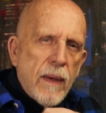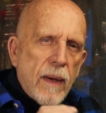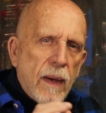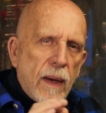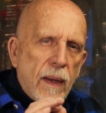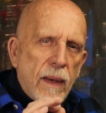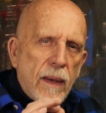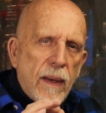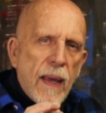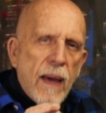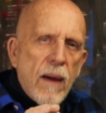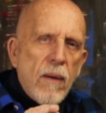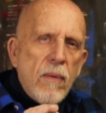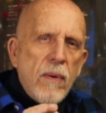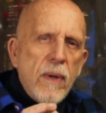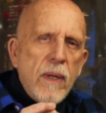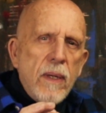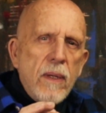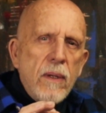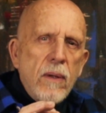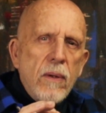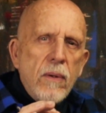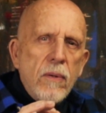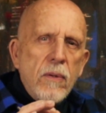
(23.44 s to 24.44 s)

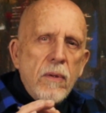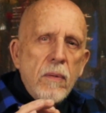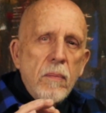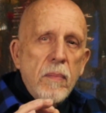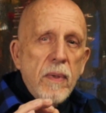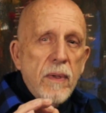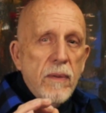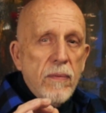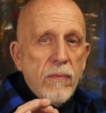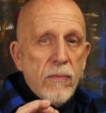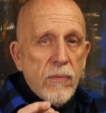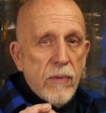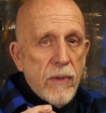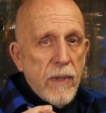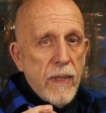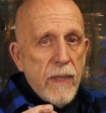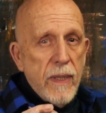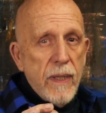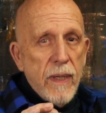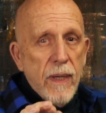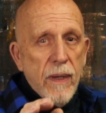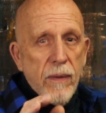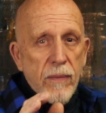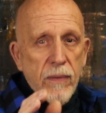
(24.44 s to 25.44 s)
allowing you to be
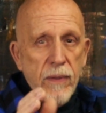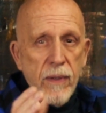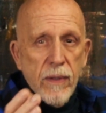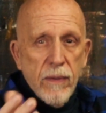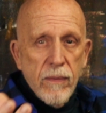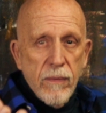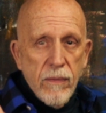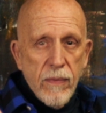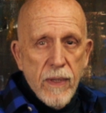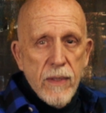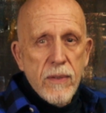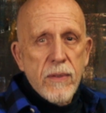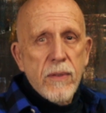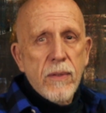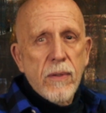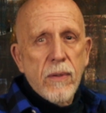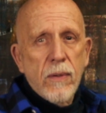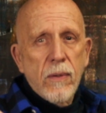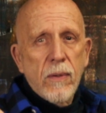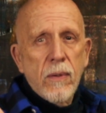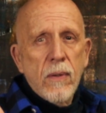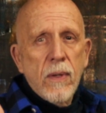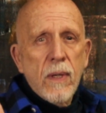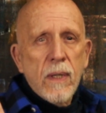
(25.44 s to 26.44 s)
free of
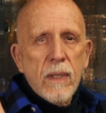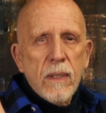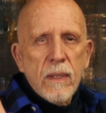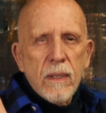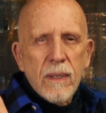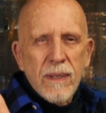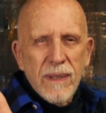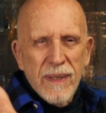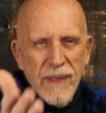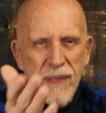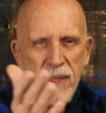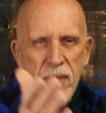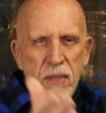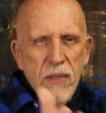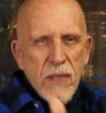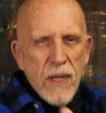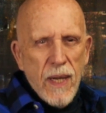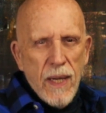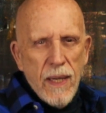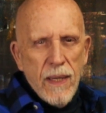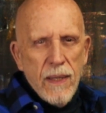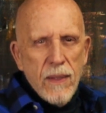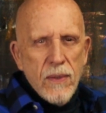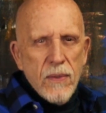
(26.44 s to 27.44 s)
conventional
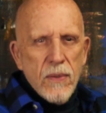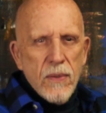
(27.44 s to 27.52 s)
cliches.